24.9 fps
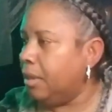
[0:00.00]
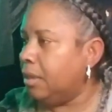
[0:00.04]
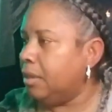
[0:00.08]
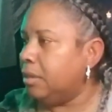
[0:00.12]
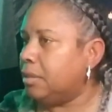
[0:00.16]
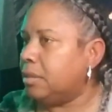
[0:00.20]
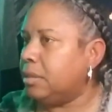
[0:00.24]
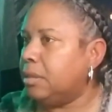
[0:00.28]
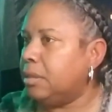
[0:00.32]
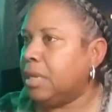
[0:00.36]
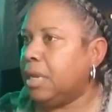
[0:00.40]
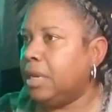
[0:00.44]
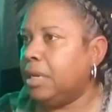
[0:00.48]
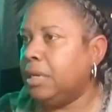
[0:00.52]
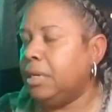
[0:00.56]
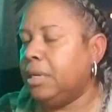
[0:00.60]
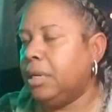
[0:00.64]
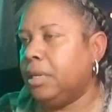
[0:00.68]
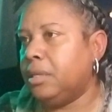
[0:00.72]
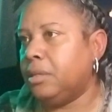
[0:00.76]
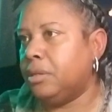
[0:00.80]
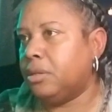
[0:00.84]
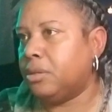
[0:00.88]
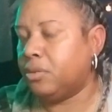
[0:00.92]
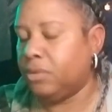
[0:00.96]
Let's look at
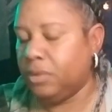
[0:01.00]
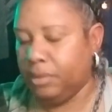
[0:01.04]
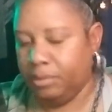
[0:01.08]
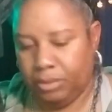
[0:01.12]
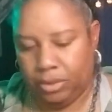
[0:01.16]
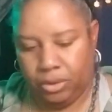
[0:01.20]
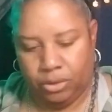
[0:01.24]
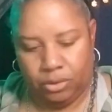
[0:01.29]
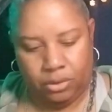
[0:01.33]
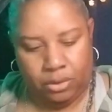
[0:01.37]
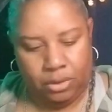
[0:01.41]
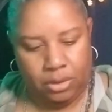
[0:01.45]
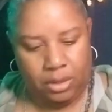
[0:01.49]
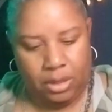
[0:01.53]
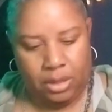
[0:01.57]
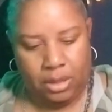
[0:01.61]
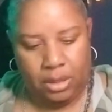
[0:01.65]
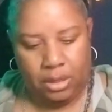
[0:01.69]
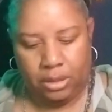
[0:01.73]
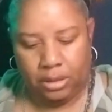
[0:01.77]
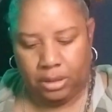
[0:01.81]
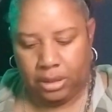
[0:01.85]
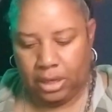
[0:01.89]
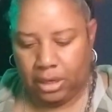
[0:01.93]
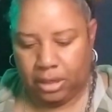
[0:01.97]
another scripture.
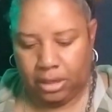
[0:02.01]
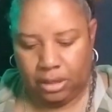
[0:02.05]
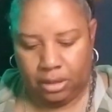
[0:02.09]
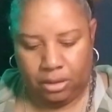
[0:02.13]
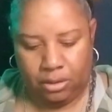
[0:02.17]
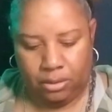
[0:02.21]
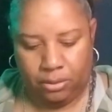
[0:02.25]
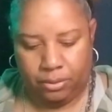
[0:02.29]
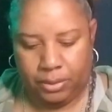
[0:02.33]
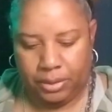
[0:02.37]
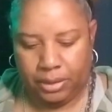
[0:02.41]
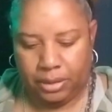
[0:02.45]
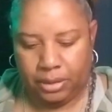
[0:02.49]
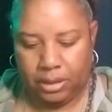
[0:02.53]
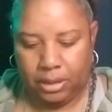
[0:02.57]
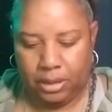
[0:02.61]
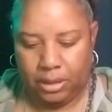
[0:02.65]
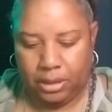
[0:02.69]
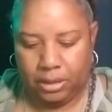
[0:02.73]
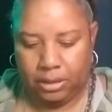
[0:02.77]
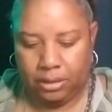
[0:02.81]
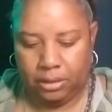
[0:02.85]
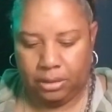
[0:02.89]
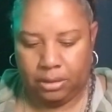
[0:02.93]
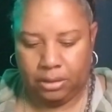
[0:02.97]
2
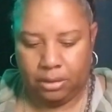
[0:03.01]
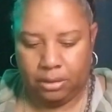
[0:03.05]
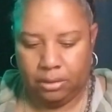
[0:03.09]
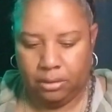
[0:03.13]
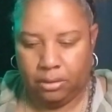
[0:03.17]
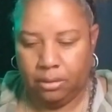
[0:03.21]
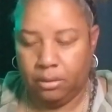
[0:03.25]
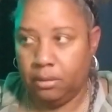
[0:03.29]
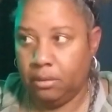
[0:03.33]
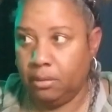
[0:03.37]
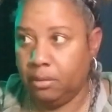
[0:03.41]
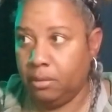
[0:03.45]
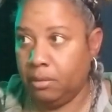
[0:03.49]
Corinthians